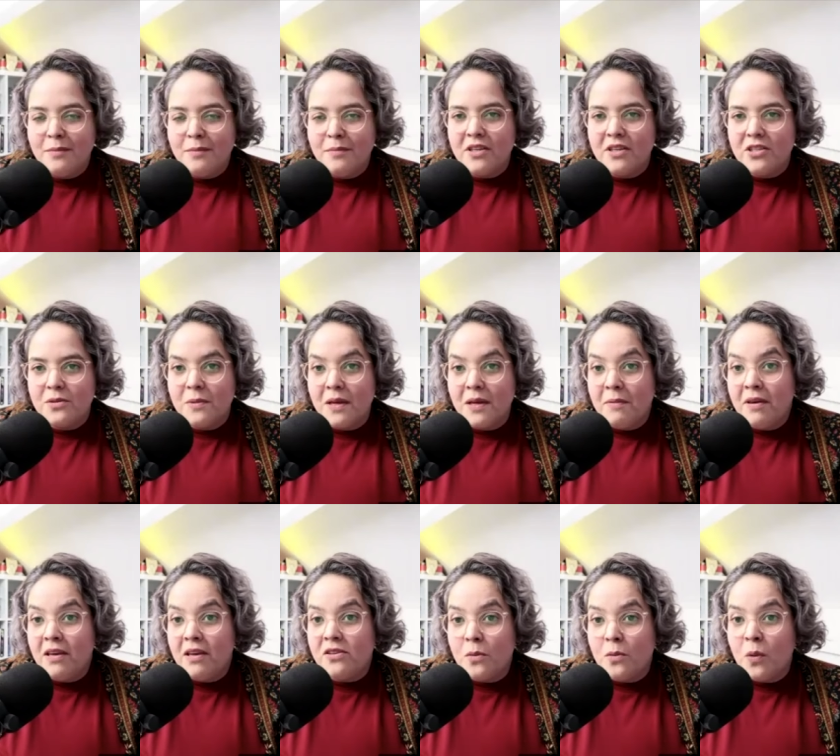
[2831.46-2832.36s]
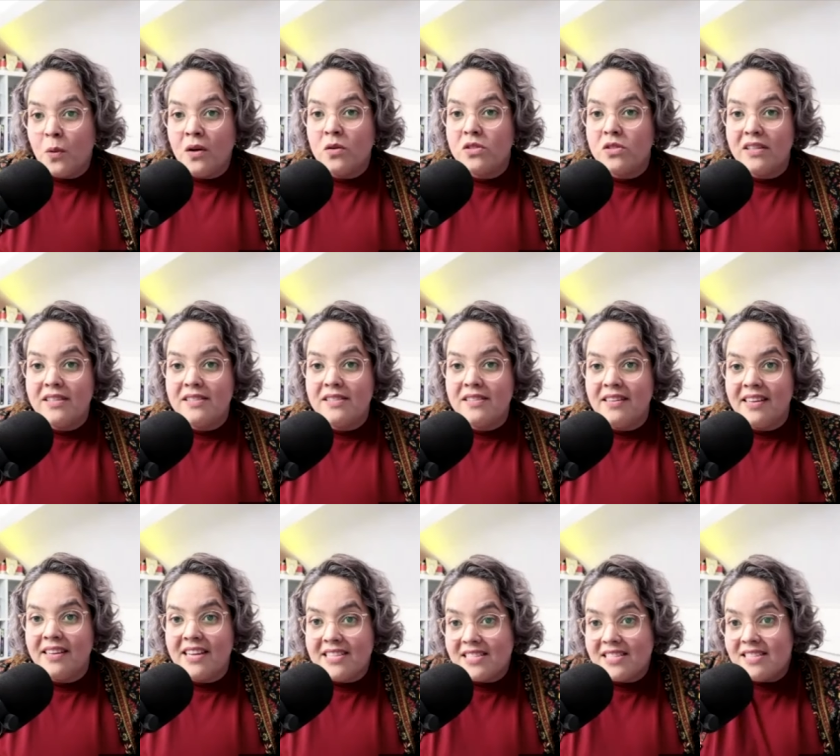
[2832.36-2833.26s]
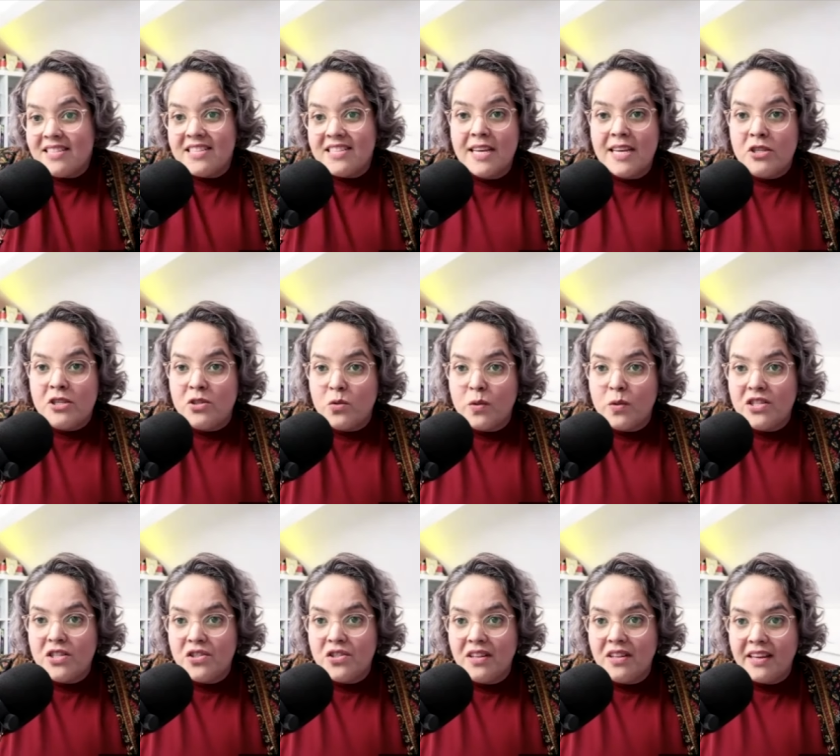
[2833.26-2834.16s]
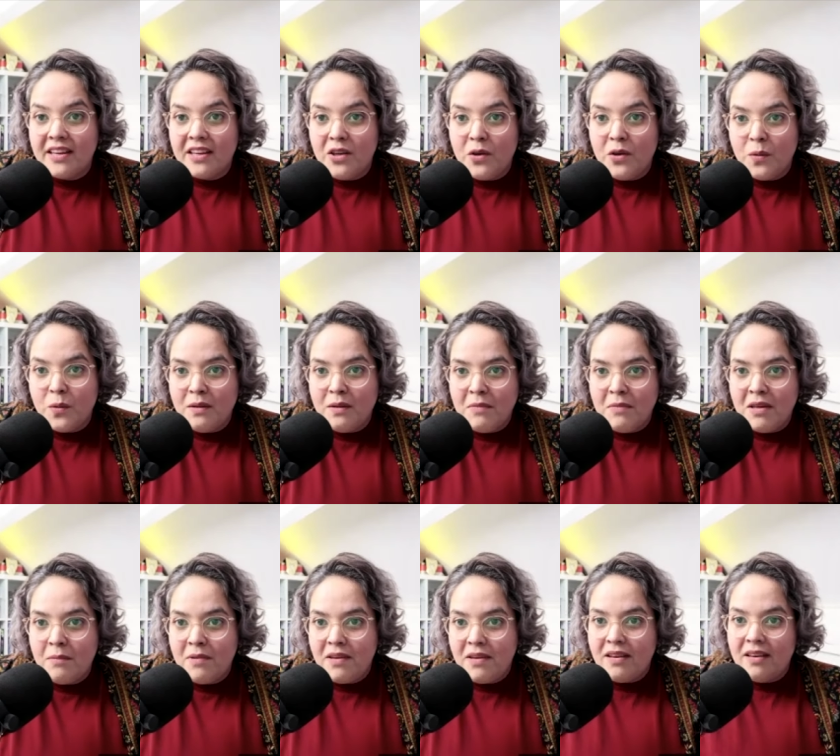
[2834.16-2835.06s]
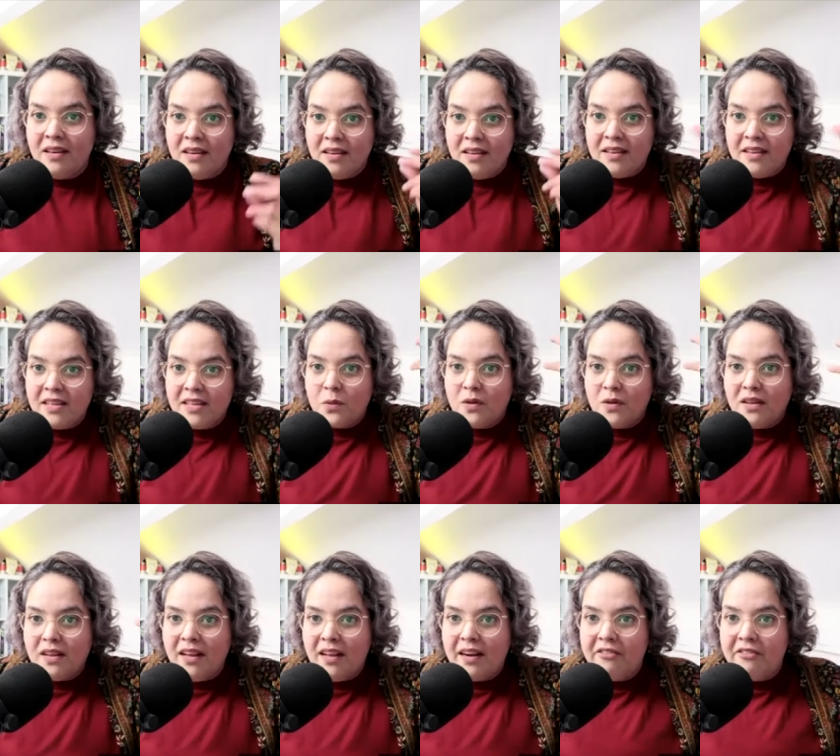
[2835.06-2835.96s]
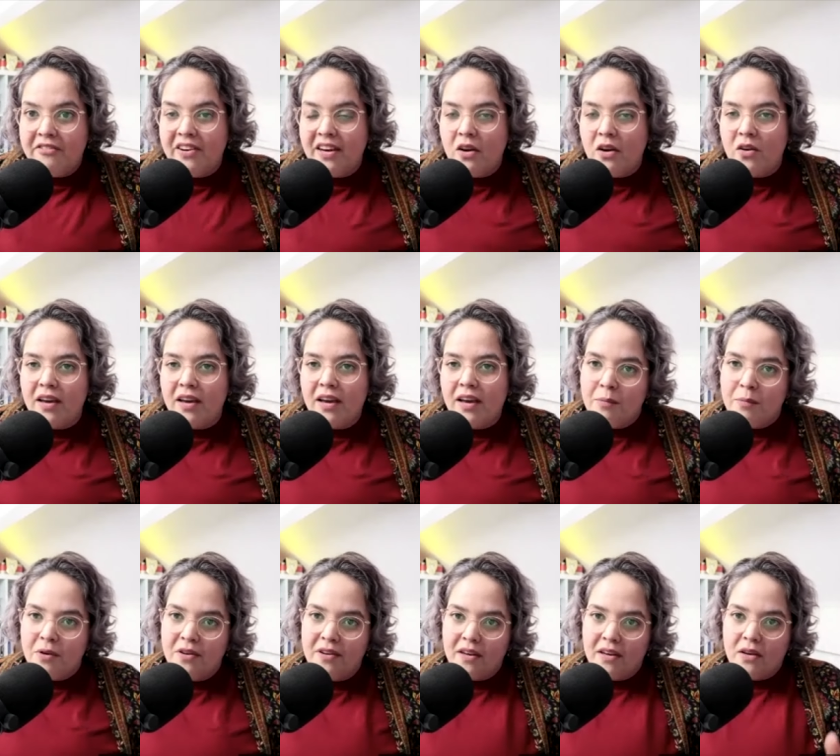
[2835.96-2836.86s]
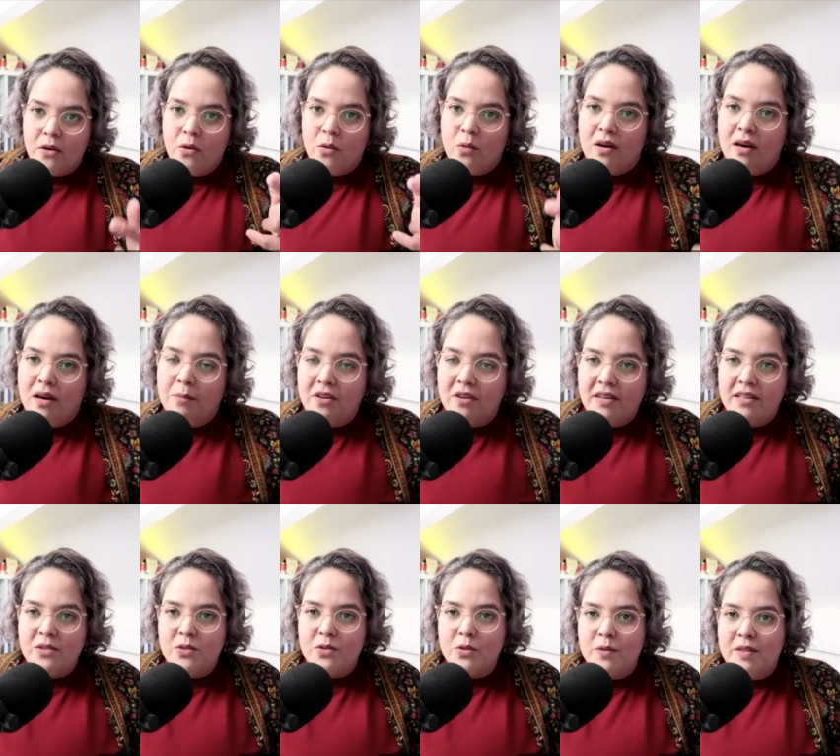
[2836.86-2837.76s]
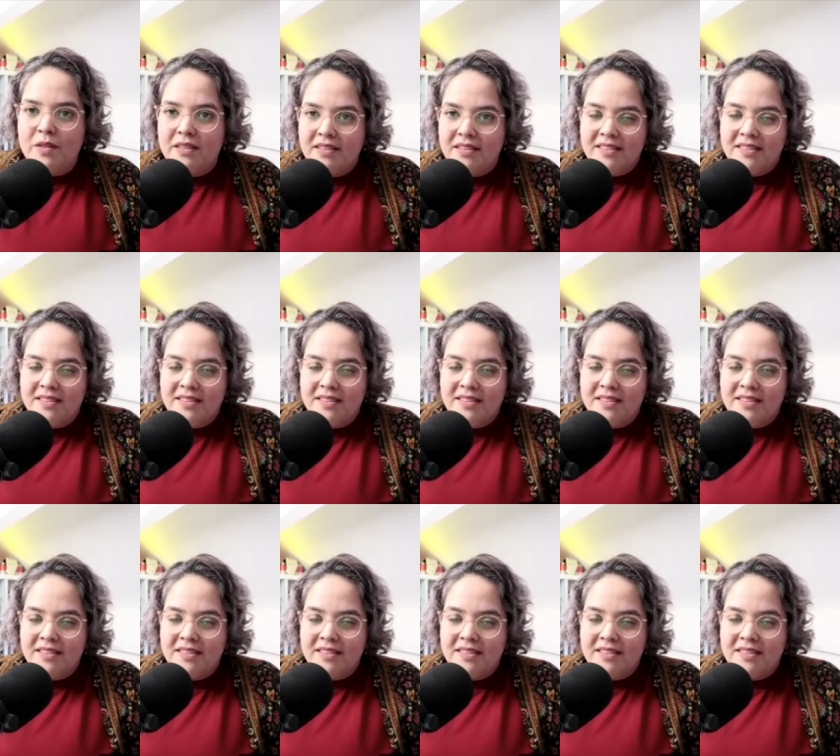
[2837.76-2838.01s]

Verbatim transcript: Because maybe someone who's listening is in the same situation like you, and maybe yeah. this will clarify, okay, I'm going to go, I'm going to do it.